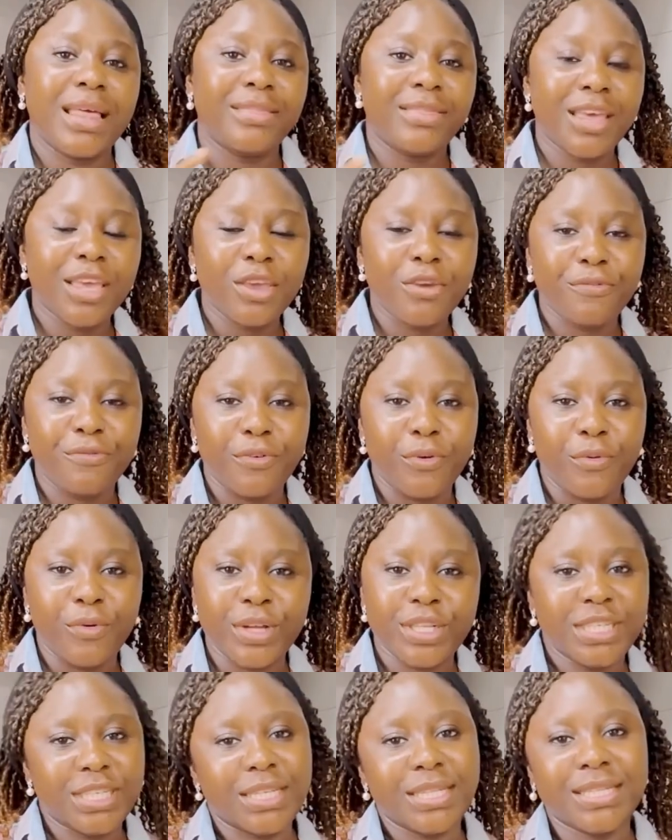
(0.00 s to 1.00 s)
Thank you for
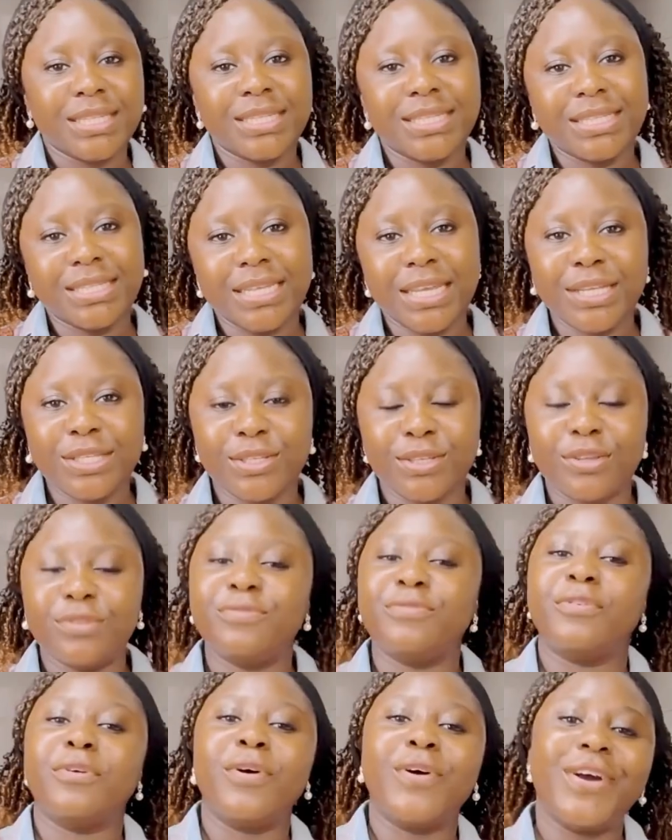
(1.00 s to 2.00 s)
watching. Stay tuned
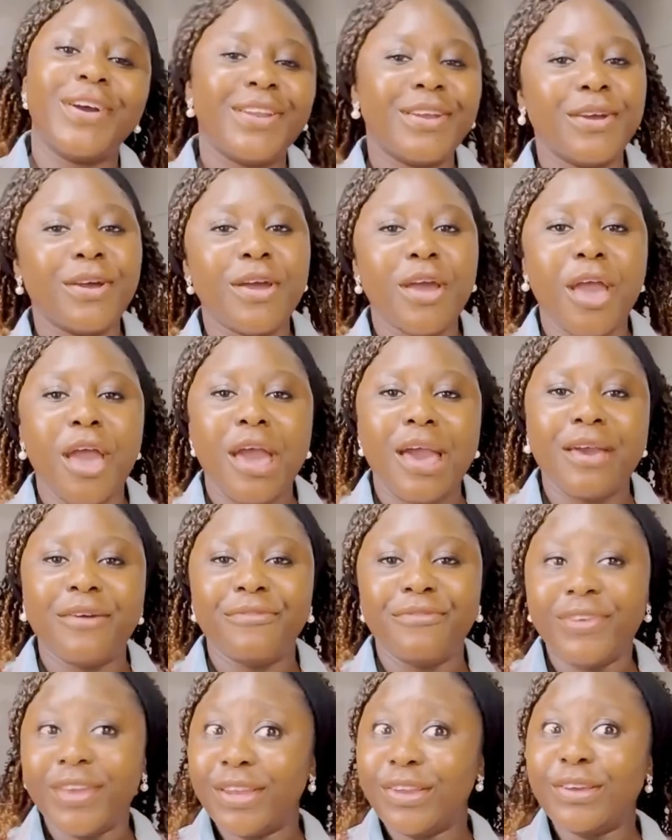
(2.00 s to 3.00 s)
for other
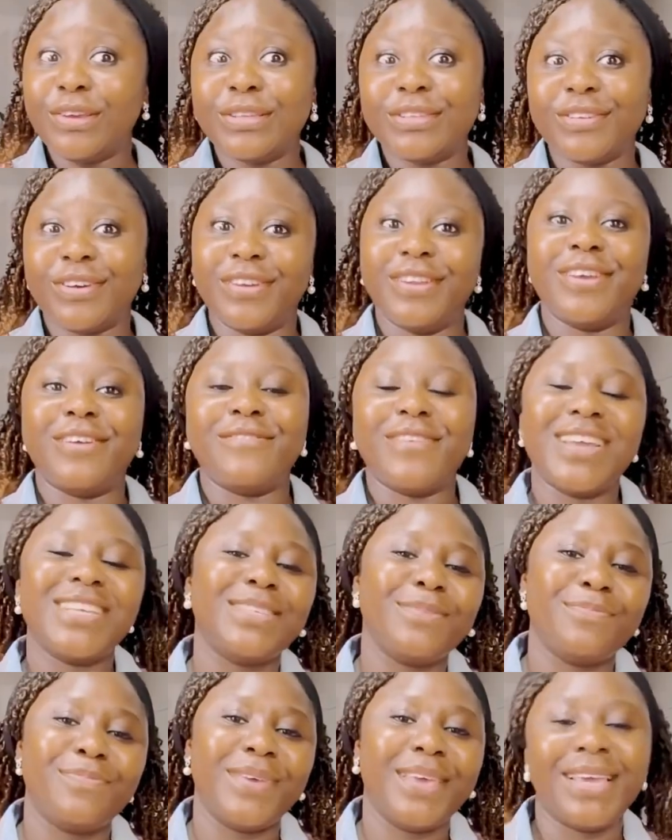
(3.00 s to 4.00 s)
videos, other
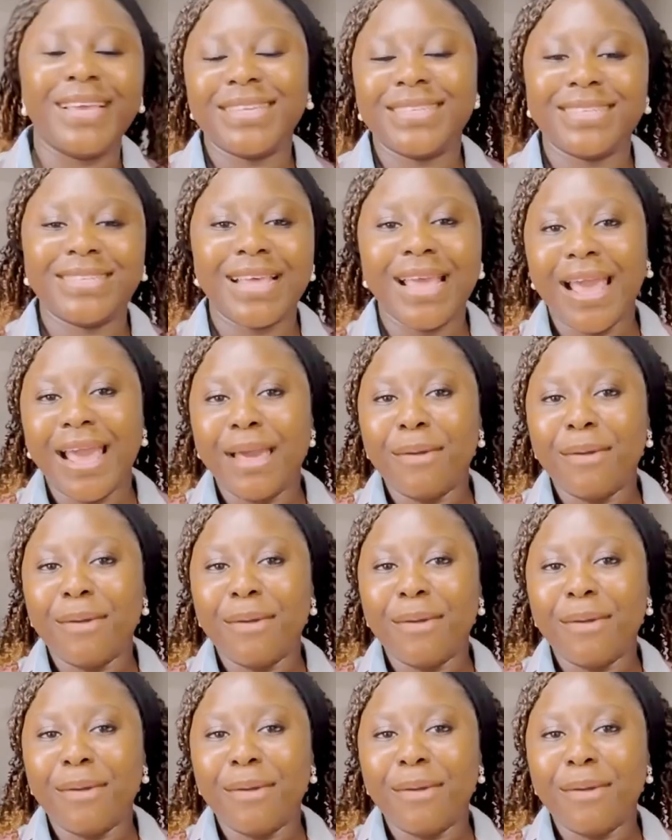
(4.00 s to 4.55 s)
recipes.